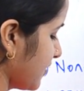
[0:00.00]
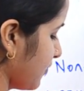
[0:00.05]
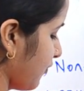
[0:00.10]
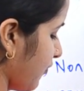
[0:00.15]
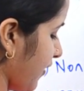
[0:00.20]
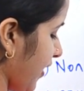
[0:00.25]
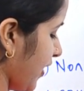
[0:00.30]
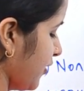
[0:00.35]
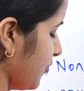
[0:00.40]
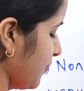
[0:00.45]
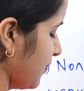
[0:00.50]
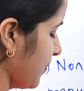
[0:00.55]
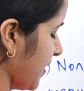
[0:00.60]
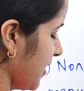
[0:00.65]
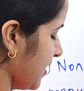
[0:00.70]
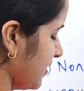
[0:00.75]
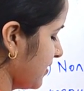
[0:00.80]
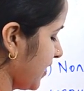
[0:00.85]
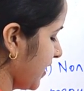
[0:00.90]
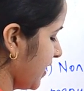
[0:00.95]

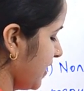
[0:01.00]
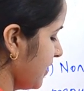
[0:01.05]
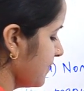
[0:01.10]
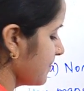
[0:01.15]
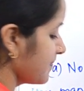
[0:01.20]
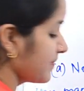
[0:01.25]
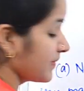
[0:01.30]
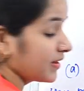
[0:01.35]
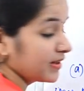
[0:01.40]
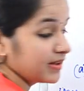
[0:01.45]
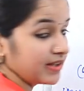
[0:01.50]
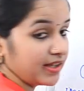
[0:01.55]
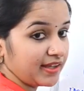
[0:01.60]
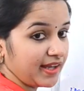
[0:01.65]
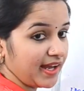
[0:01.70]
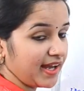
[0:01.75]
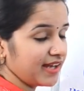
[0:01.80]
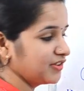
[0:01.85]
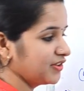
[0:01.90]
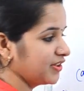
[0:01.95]
5P3. The
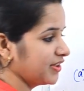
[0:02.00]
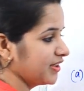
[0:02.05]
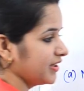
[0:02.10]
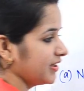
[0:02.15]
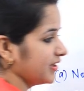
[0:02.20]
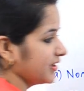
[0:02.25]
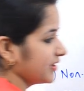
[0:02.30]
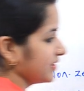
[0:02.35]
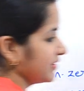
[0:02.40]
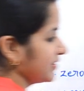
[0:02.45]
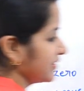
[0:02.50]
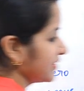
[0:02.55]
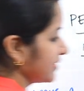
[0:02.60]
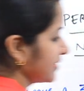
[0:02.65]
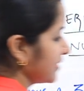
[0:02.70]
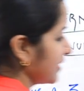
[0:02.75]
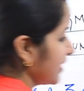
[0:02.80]
catch here is